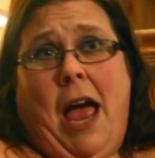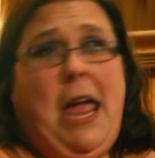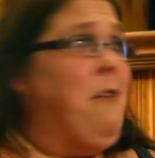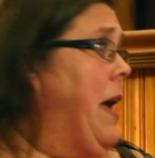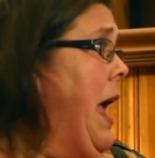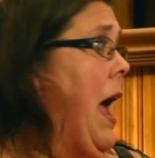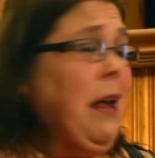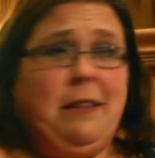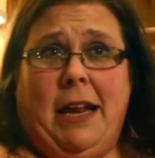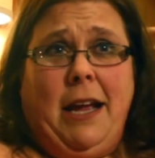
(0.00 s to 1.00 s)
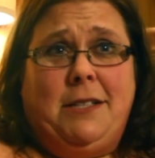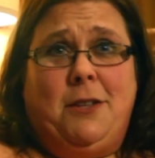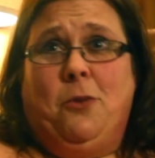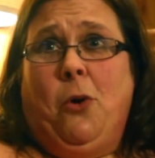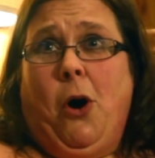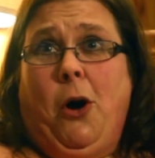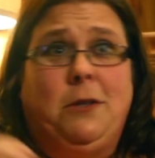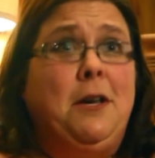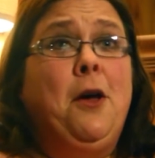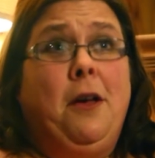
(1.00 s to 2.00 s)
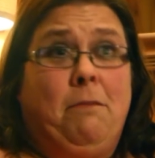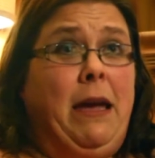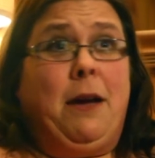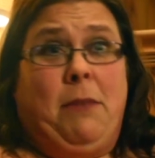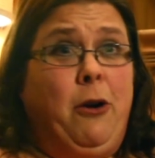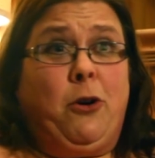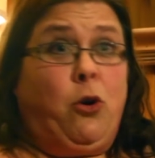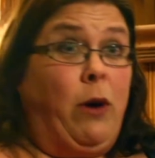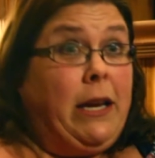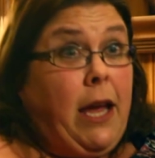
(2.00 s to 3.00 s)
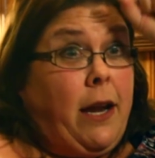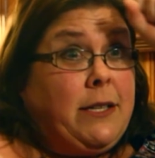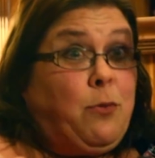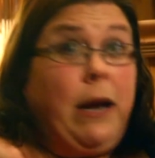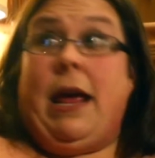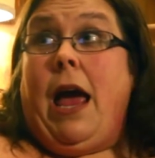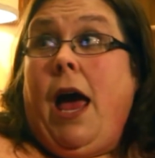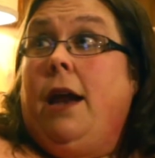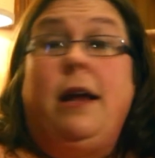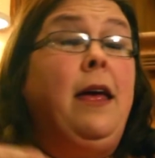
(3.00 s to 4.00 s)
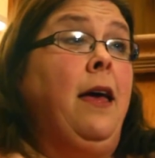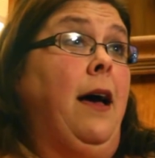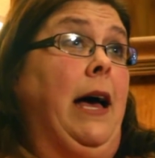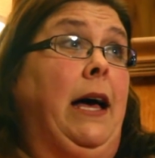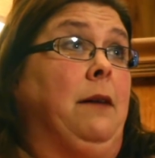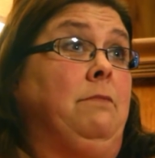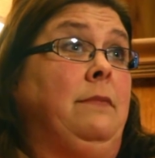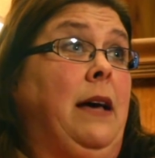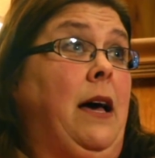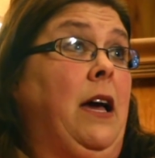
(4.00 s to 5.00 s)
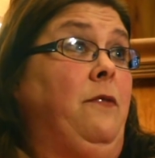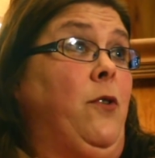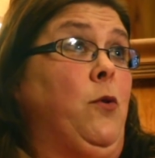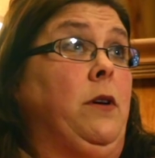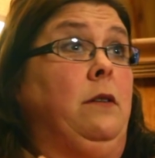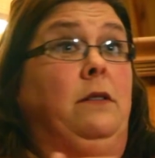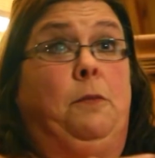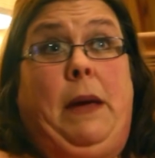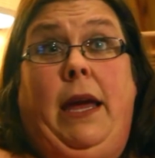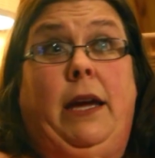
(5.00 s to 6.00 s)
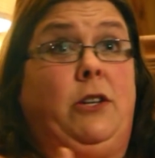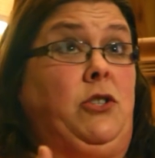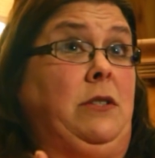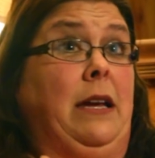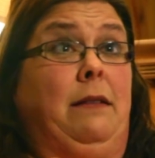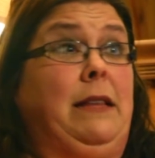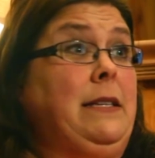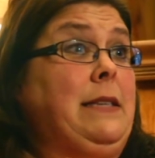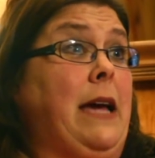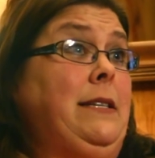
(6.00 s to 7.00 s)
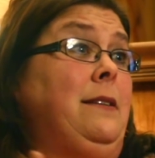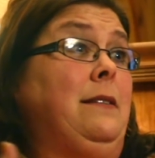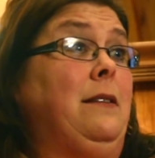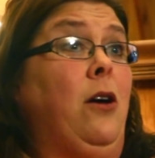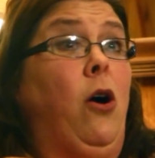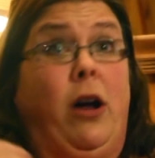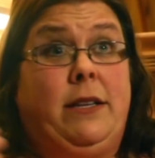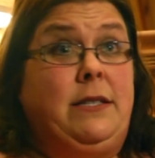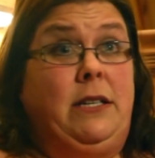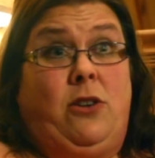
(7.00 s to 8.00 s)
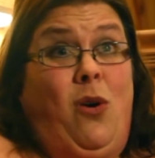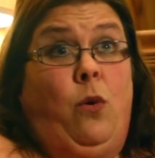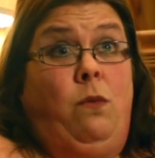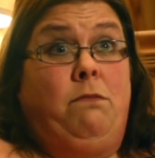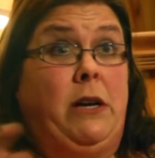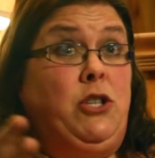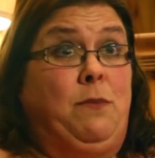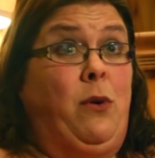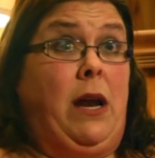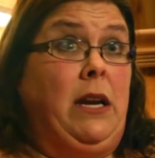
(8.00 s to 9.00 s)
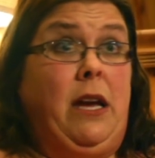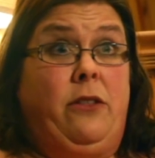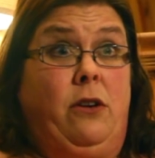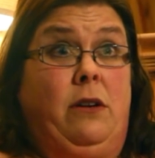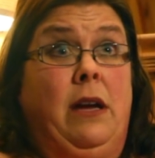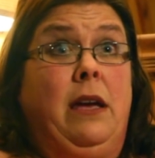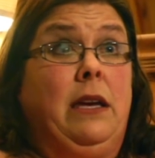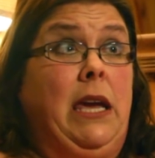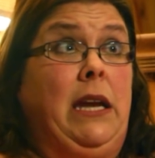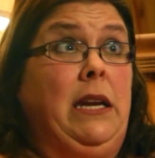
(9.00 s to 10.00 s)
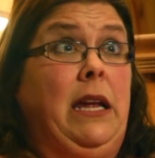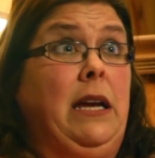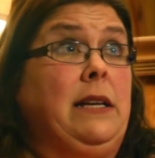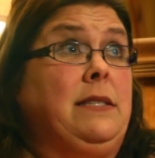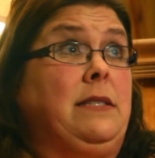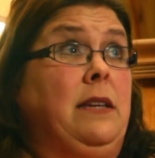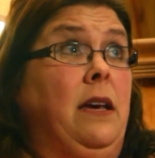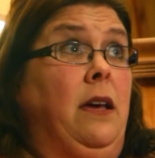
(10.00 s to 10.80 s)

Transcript: have a hat that hangs on the wall. Make America Great Again, his red hat. I voted LePage. Like this, I didn't honestly know much about any other candidate because